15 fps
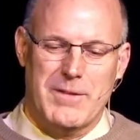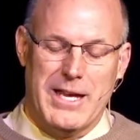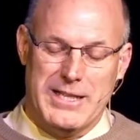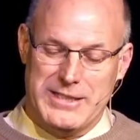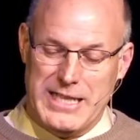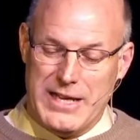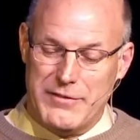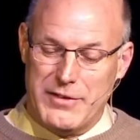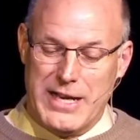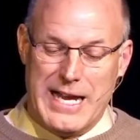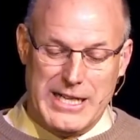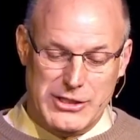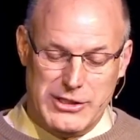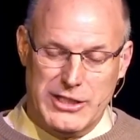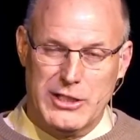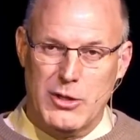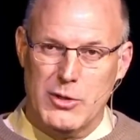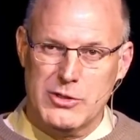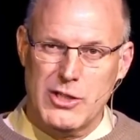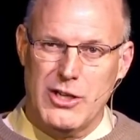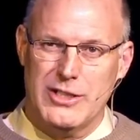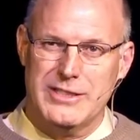And David actually
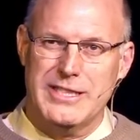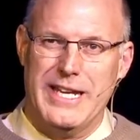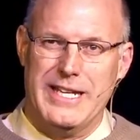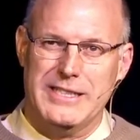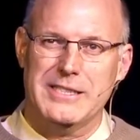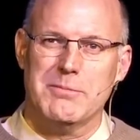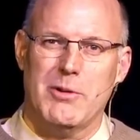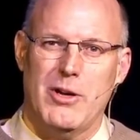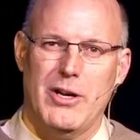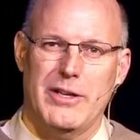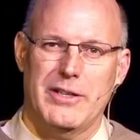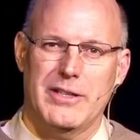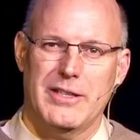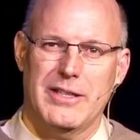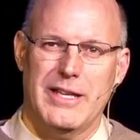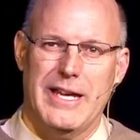goes on, takes him on,